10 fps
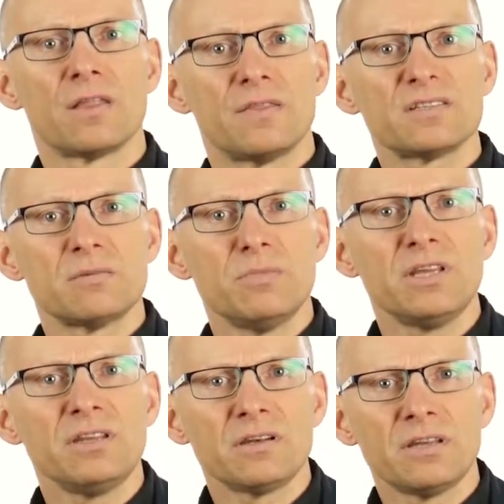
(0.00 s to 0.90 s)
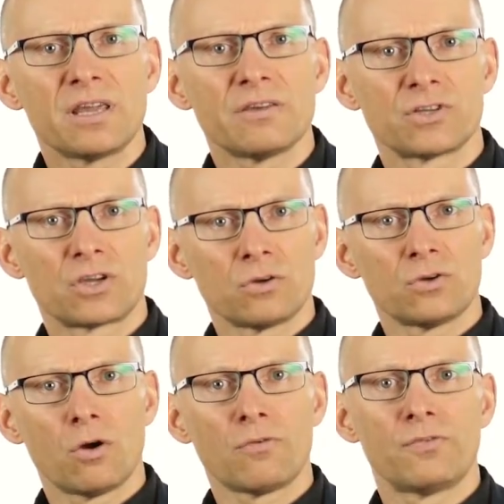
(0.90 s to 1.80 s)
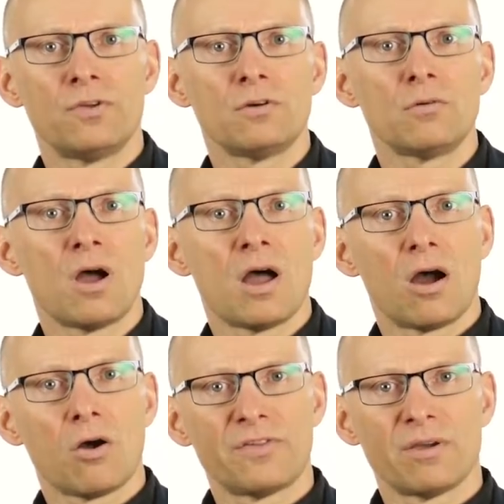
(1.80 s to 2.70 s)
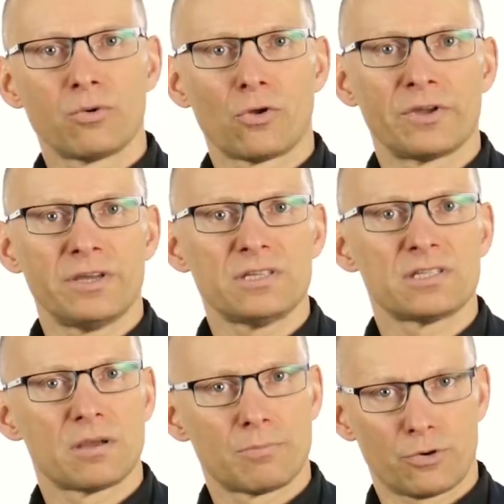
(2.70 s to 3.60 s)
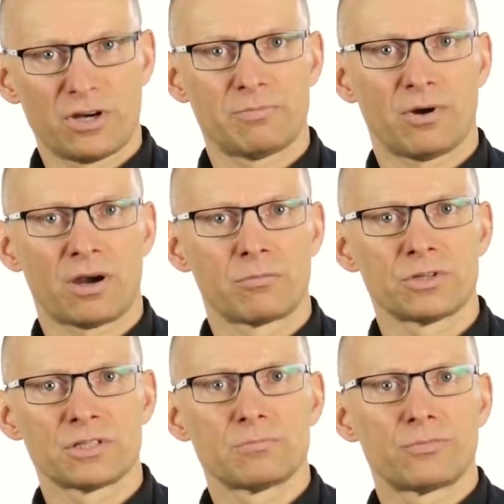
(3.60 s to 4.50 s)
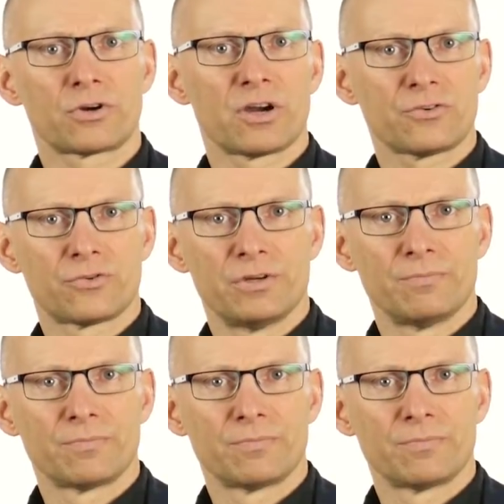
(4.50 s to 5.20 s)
This immediately gives a good overview of the employees per department per country.